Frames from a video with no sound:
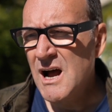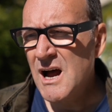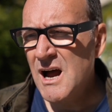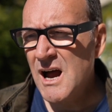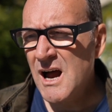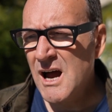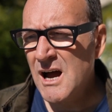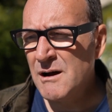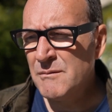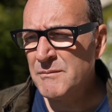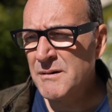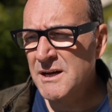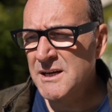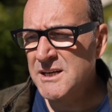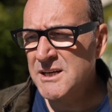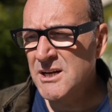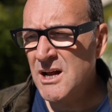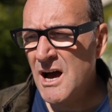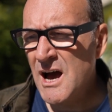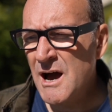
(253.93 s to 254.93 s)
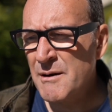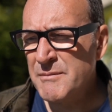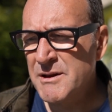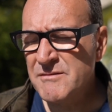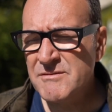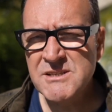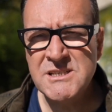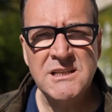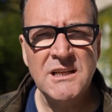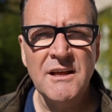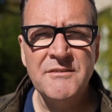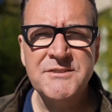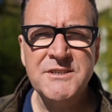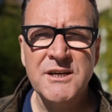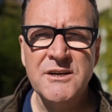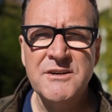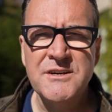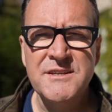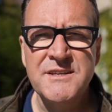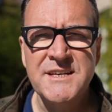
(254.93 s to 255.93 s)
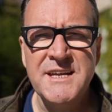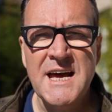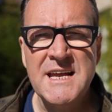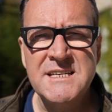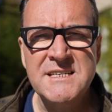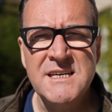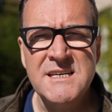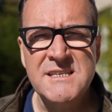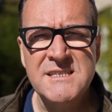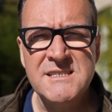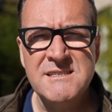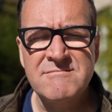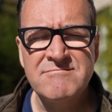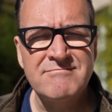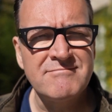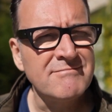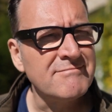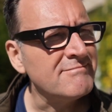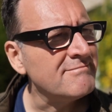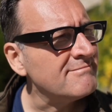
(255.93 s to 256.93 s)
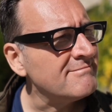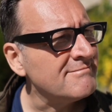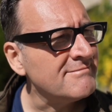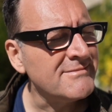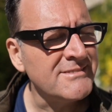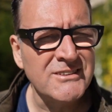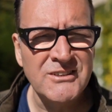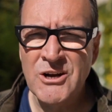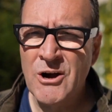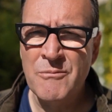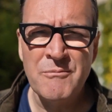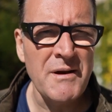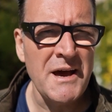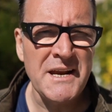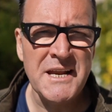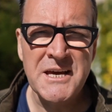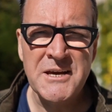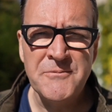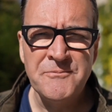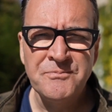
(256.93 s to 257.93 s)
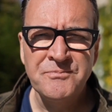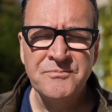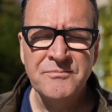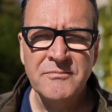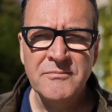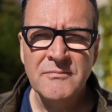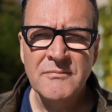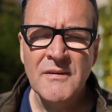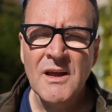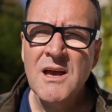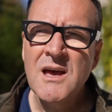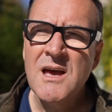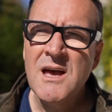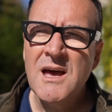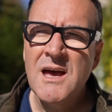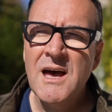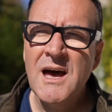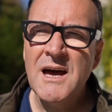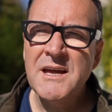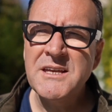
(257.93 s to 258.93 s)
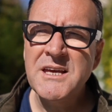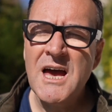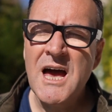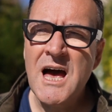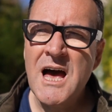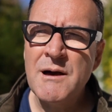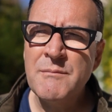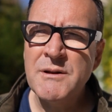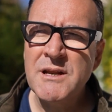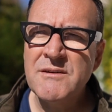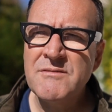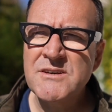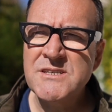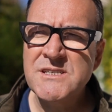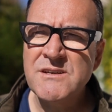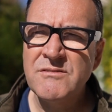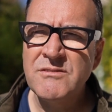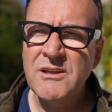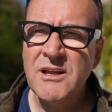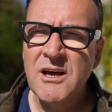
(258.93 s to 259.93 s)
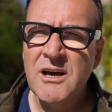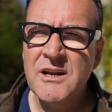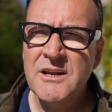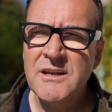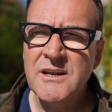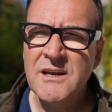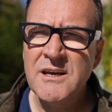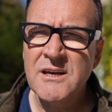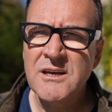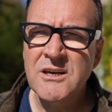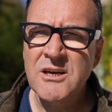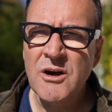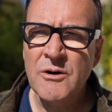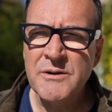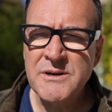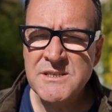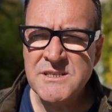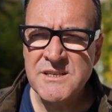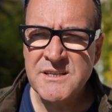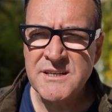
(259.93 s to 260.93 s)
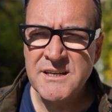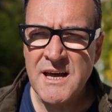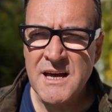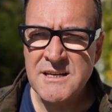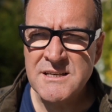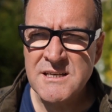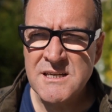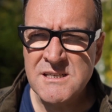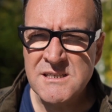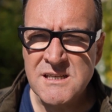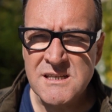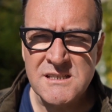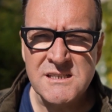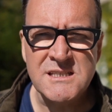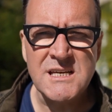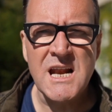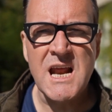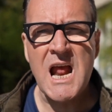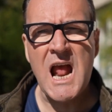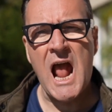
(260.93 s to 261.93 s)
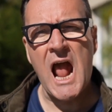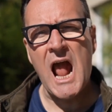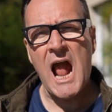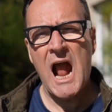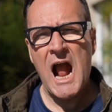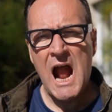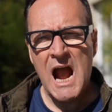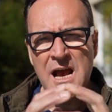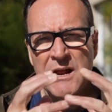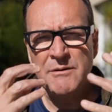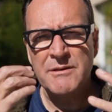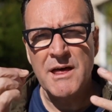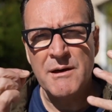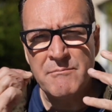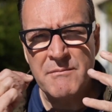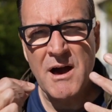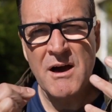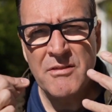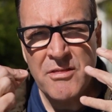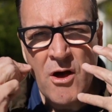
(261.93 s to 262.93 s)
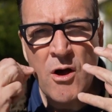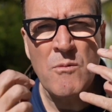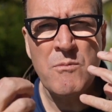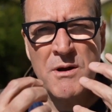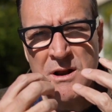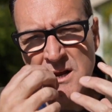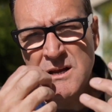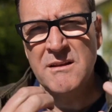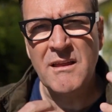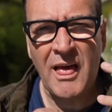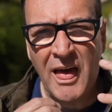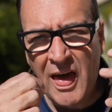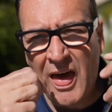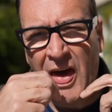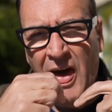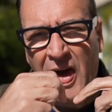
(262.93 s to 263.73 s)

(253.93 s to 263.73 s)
You know, how many of us love to go to the dentist? Not many. And yet, how many of us have learned going to the dentist and sitting there with our mouth open and